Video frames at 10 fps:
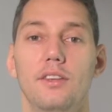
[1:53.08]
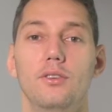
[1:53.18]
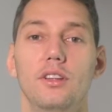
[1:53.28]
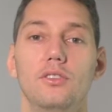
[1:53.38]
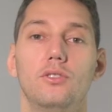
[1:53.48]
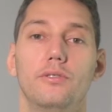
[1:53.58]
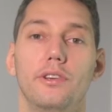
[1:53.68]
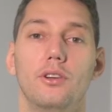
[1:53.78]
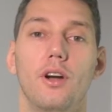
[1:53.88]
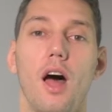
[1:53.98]
you need to
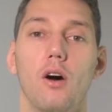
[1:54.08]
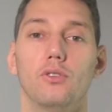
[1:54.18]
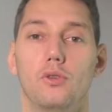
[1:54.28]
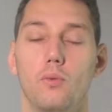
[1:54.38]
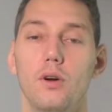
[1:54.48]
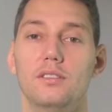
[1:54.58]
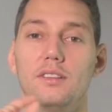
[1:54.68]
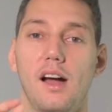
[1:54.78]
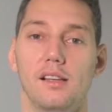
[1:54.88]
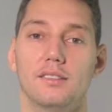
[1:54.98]
figure out what
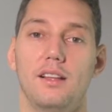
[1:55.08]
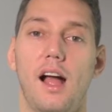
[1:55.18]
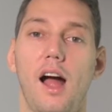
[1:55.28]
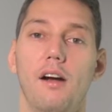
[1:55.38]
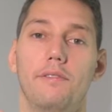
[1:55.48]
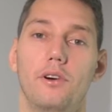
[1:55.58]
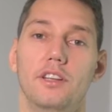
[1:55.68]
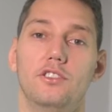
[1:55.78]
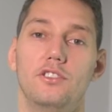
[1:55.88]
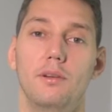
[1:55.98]
tasks are for
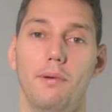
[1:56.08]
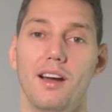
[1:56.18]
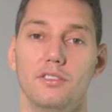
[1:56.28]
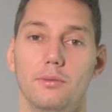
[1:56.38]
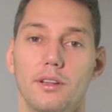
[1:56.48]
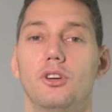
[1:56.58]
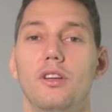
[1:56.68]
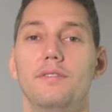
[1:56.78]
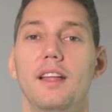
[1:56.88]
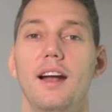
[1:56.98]
each department. So
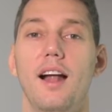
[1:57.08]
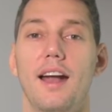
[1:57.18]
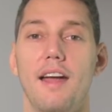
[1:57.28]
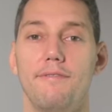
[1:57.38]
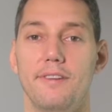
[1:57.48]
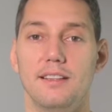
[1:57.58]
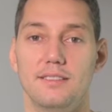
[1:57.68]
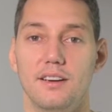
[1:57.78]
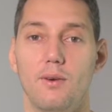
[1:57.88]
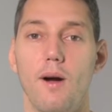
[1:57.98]
if there are
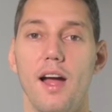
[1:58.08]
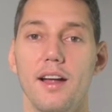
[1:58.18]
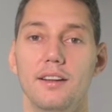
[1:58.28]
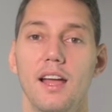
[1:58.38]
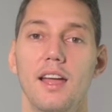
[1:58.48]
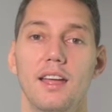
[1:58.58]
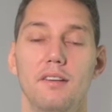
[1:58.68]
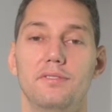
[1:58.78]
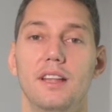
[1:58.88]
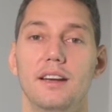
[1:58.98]
effects required,
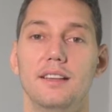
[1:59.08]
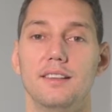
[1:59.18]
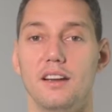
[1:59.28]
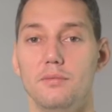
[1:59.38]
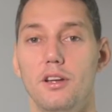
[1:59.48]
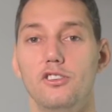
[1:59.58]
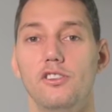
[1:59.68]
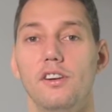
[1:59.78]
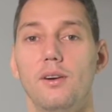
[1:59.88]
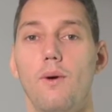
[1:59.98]
if there is
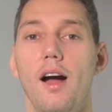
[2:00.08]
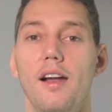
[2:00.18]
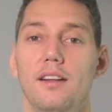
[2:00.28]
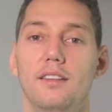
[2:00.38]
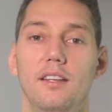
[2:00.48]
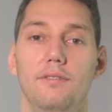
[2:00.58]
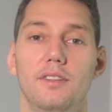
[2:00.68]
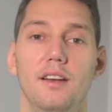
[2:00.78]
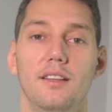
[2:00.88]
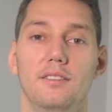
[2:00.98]
animation required, if
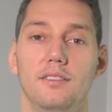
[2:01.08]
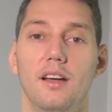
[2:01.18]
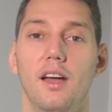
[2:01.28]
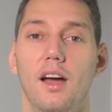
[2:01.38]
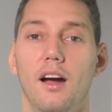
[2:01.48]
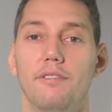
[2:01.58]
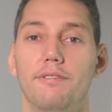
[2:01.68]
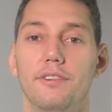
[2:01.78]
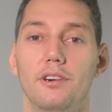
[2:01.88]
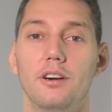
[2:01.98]
there is
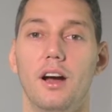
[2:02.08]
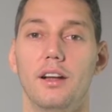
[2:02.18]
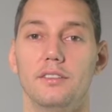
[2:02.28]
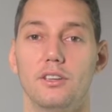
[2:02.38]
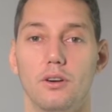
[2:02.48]
fur and